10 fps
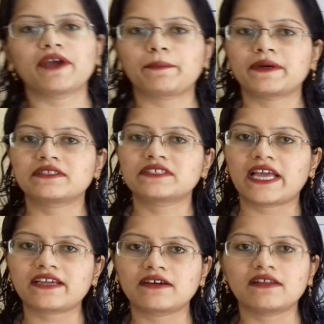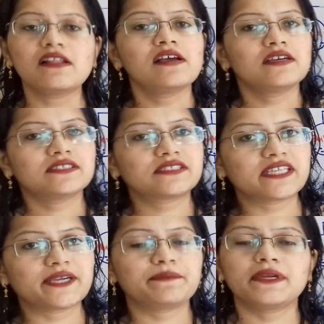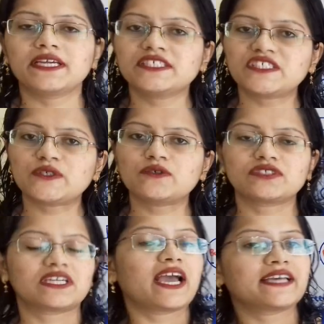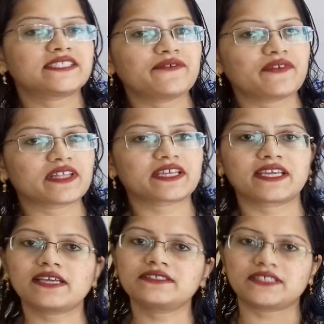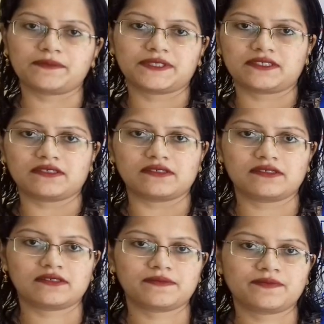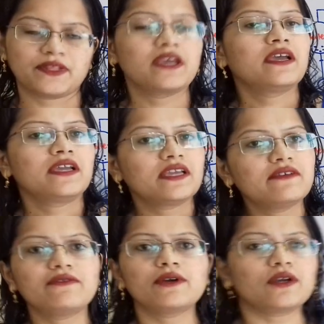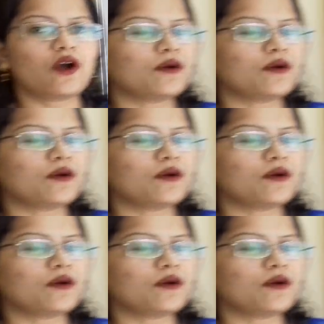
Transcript: vapor cycle, steam is used as a working substance. If we